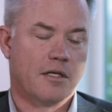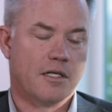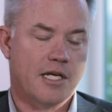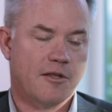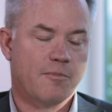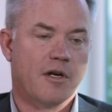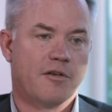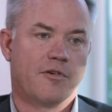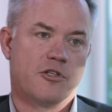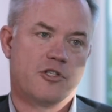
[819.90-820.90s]
death
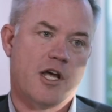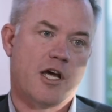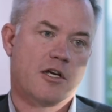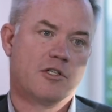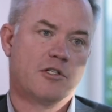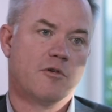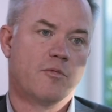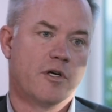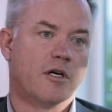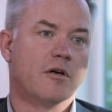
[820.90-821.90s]
benefit check to a
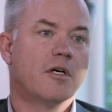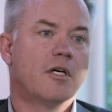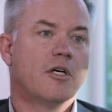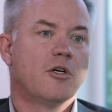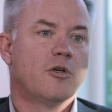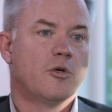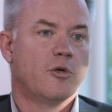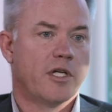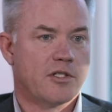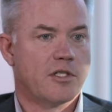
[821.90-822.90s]
widow who
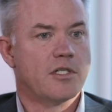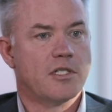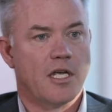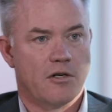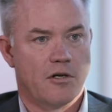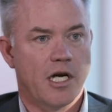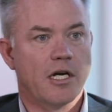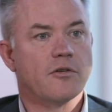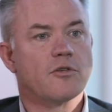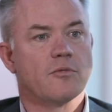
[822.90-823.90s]
gets to stay in her
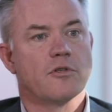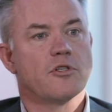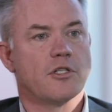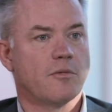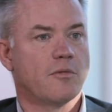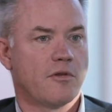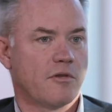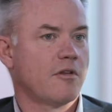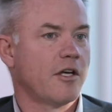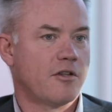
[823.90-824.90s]
house when she
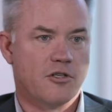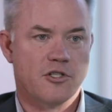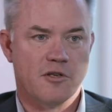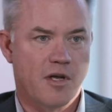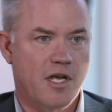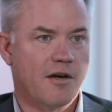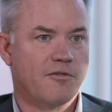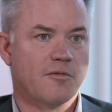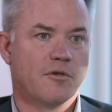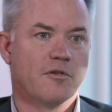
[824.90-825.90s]
thought that she may have
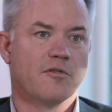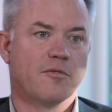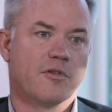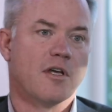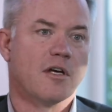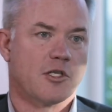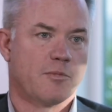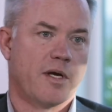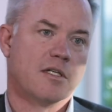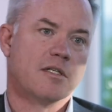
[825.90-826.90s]
to move with the
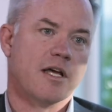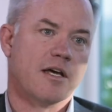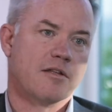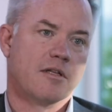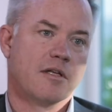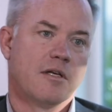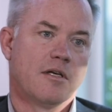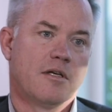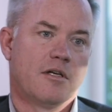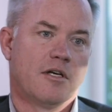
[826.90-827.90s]
unexpected death
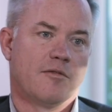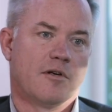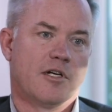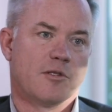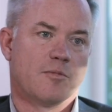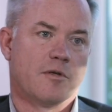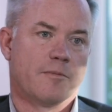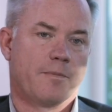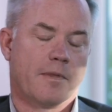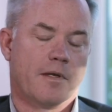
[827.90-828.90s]
of her husband.
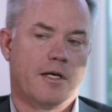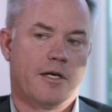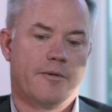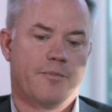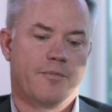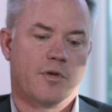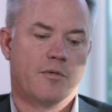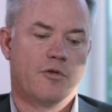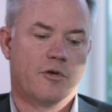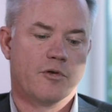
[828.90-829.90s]

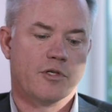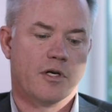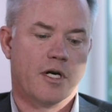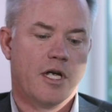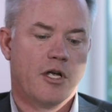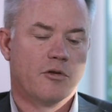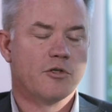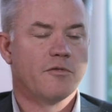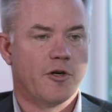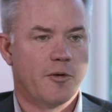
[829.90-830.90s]
Those are
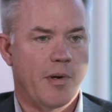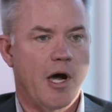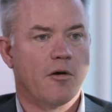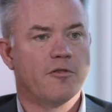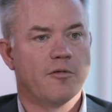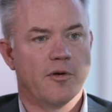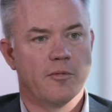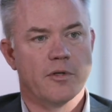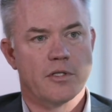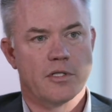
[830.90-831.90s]
very powerful
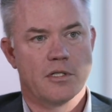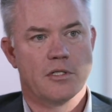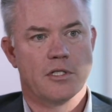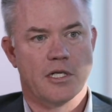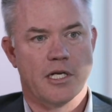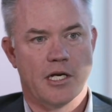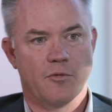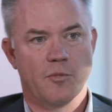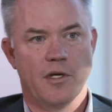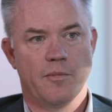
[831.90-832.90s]
moments to connect
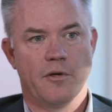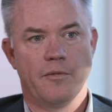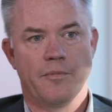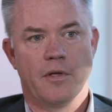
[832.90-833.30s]
with people.